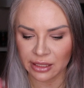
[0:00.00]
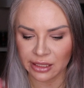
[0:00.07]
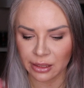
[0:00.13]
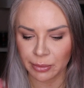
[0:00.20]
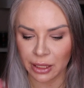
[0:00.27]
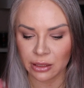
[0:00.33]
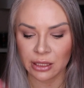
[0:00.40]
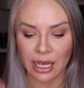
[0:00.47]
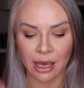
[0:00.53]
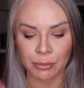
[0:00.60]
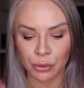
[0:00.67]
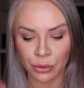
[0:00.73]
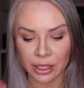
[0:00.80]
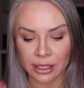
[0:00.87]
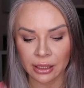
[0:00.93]
that smells
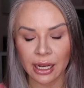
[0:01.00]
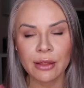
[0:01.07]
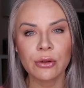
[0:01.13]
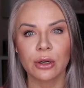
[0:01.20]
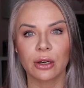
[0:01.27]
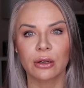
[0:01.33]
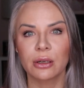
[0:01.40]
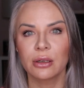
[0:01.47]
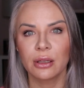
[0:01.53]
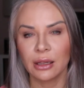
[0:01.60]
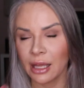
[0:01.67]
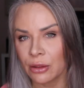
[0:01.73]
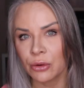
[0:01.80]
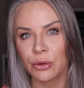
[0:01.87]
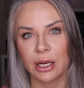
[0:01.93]
ambery and leather,
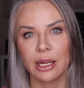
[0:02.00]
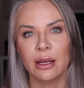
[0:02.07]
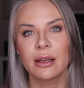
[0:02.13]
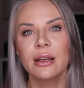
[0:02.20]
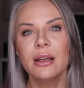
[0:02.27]
leathery.